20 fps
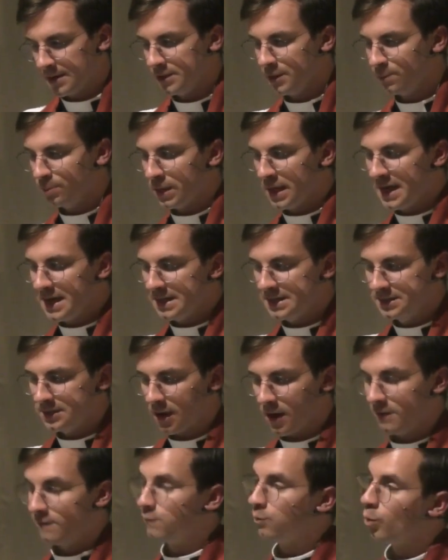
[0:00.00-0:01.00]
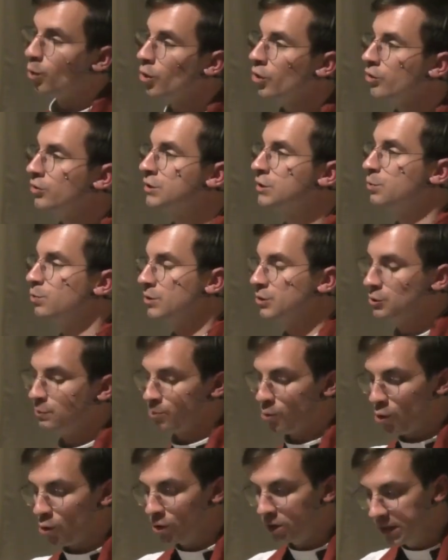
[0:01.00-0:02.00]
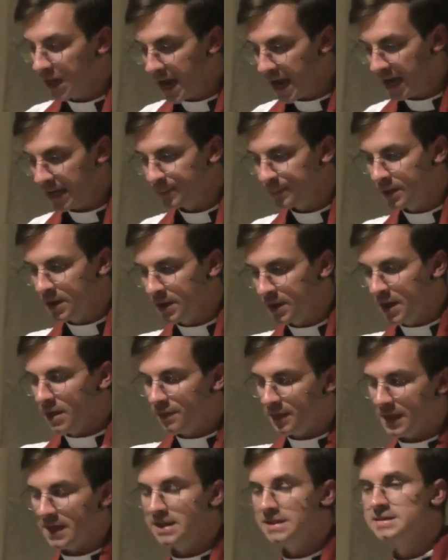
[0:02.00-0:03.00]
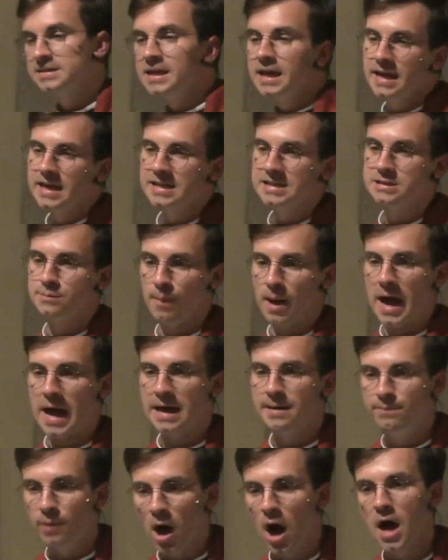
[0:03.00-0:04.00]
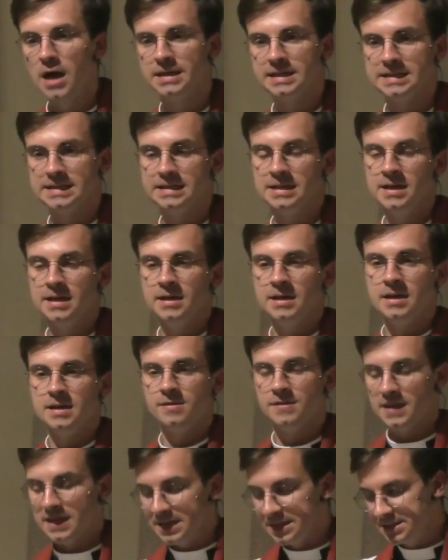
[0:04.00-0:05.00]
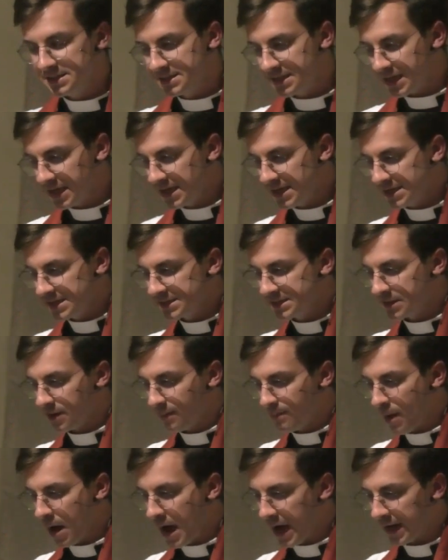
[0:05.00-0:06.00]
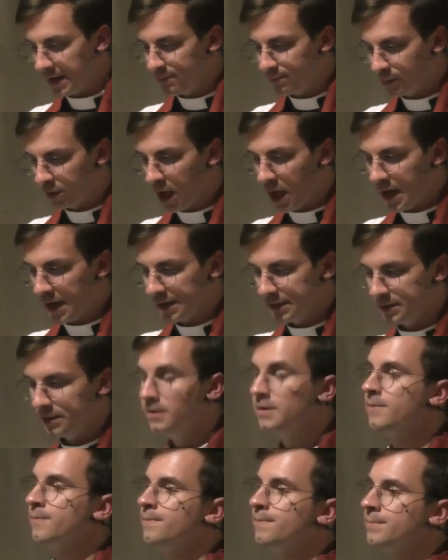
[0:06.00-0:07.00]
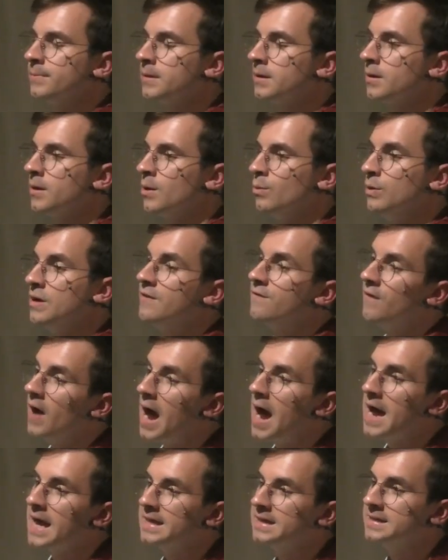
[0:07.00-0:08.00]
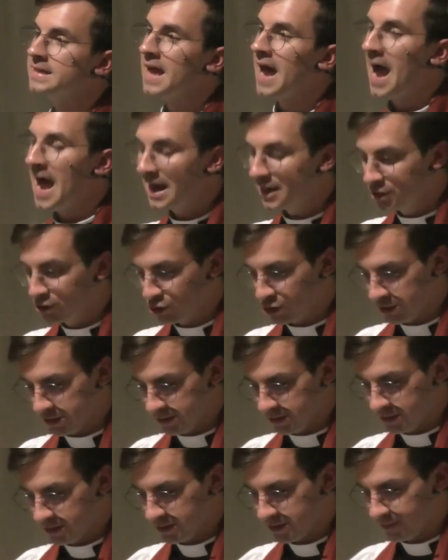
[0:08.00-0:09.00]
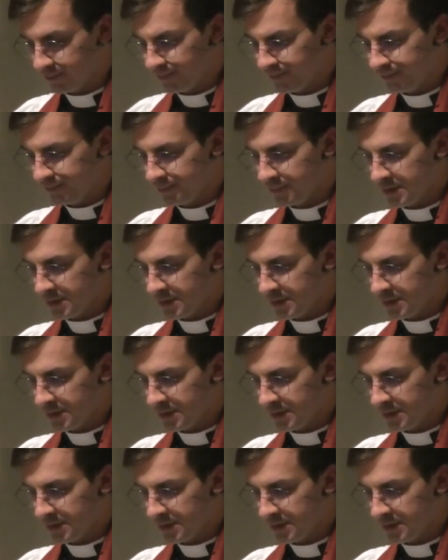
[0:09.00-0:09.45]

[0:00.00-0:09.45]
In the place of words which proclaim, This is my body, this is my blood, we find actions